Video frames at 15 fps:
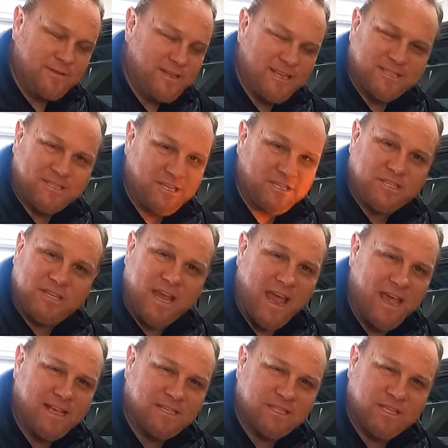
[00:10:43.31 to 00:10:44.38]
This just
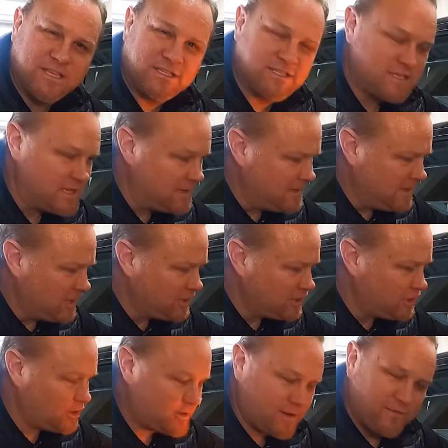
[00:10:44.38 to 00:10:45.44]
takes this
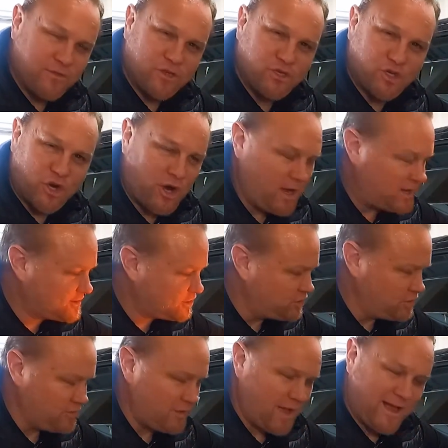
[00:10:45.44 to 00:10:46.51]
look of the truck
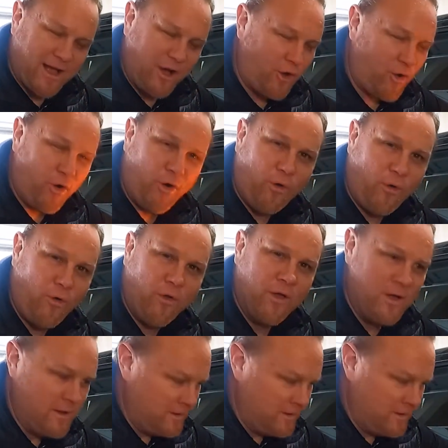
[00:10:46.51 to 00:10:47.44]
to like a whole